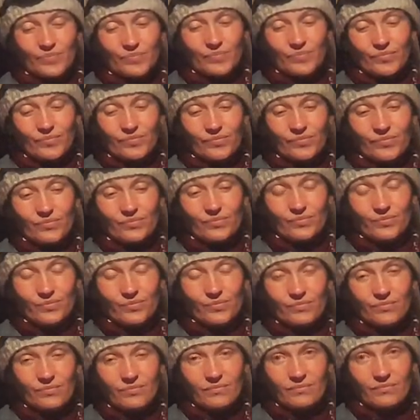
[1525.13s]

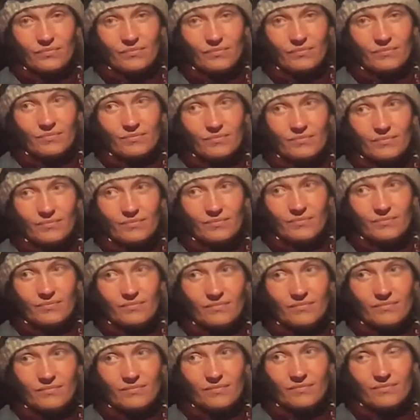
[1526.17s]

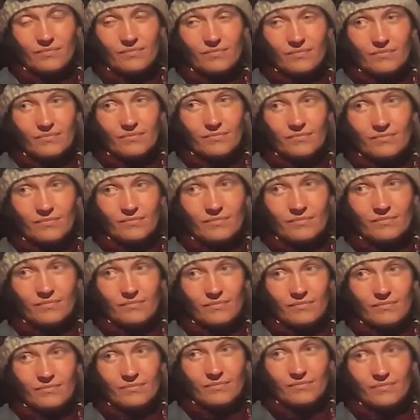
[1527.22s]

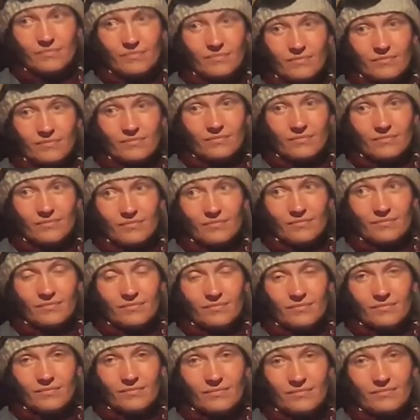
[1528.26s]

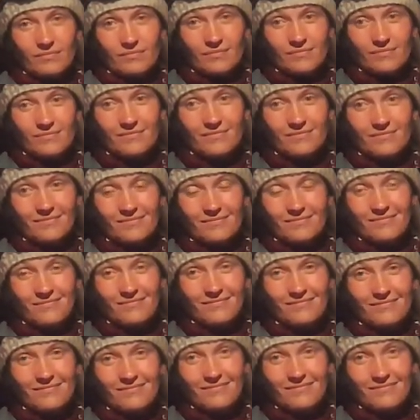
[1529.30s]
This person isn't speaking.